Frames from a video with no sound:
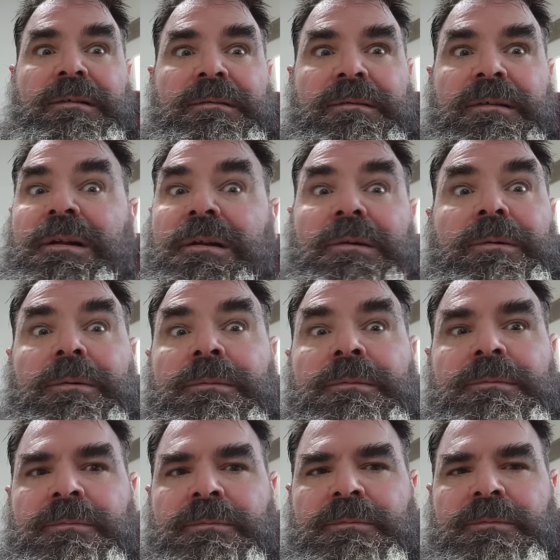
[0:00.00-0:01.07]
I don't know.
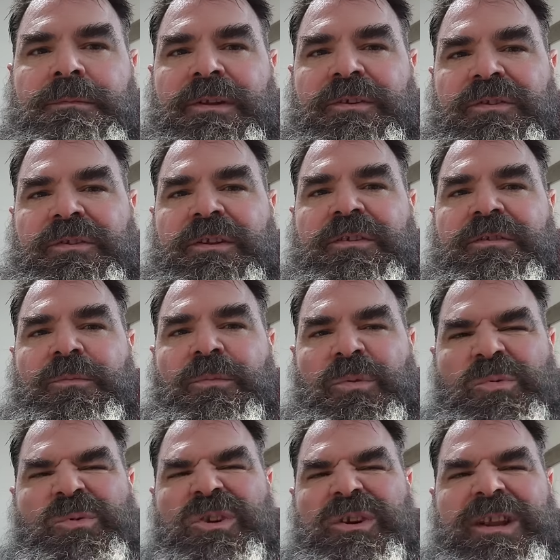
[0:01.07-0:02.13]
This this
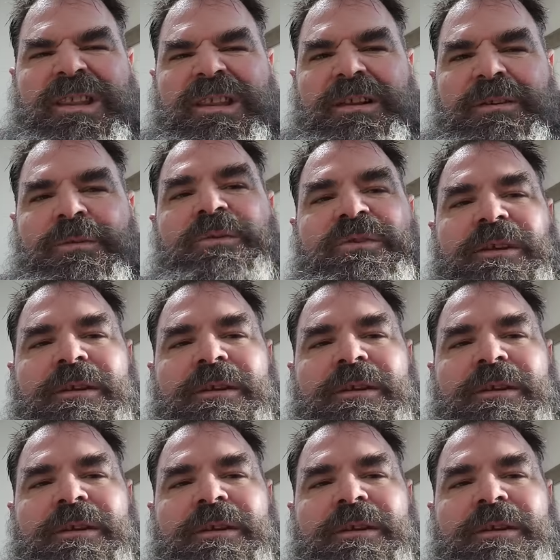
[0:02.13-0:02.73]
will work. I think we'll see.